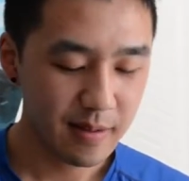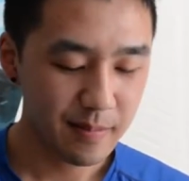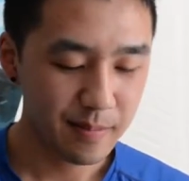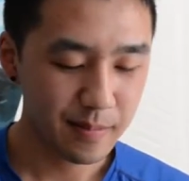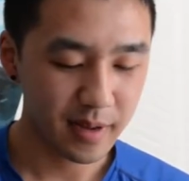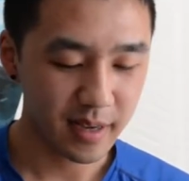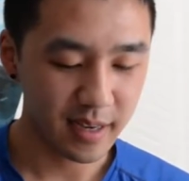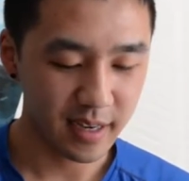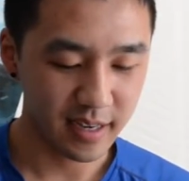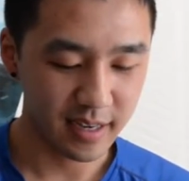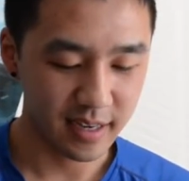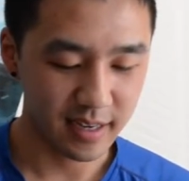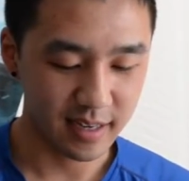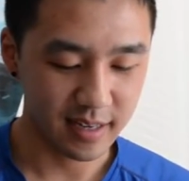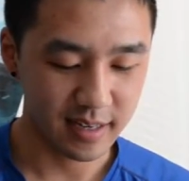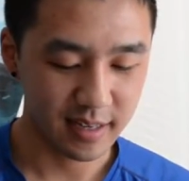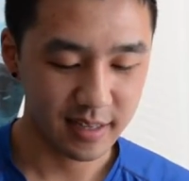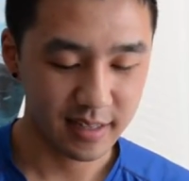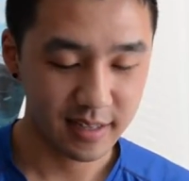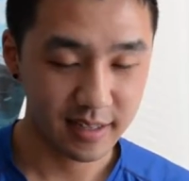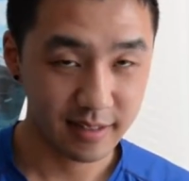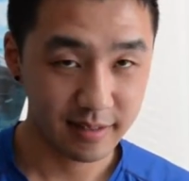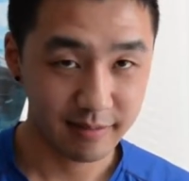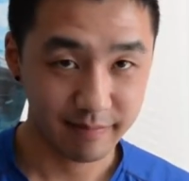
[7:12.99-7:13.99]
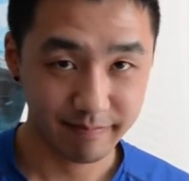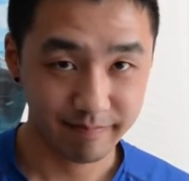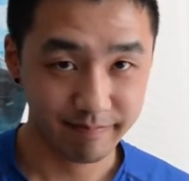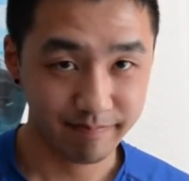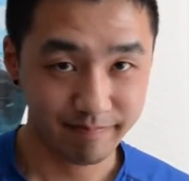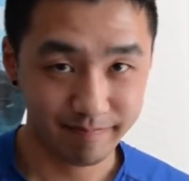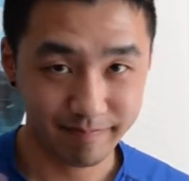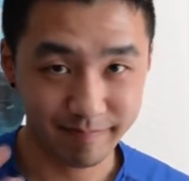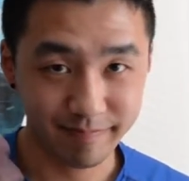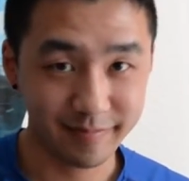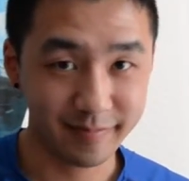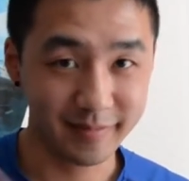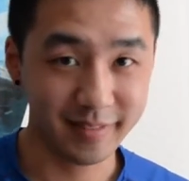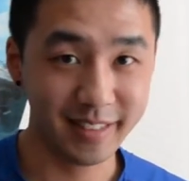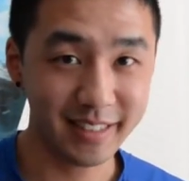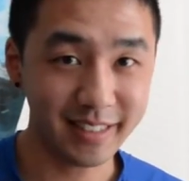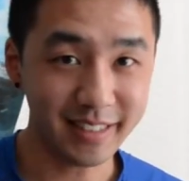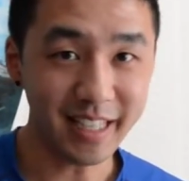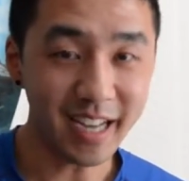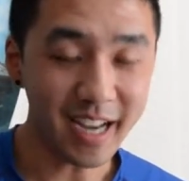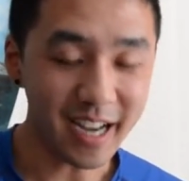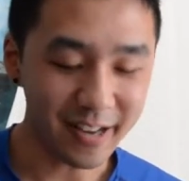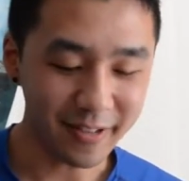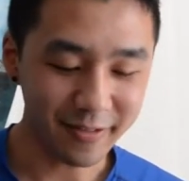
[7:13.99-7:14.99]
but it's
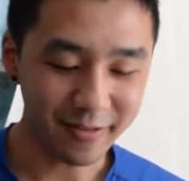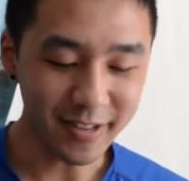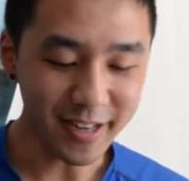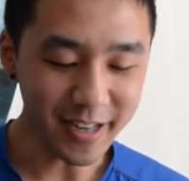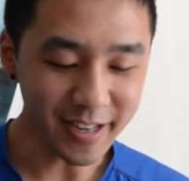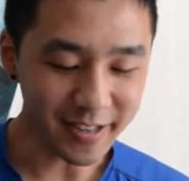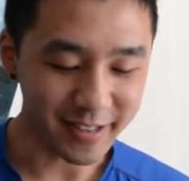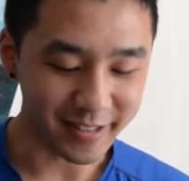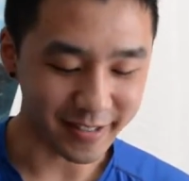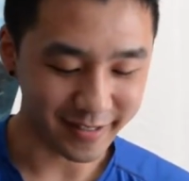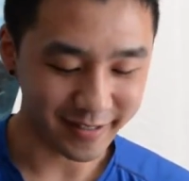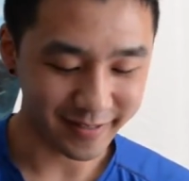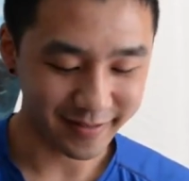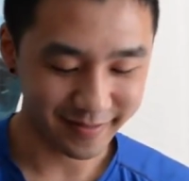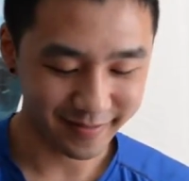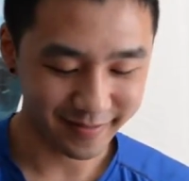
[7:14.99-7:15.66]
not real.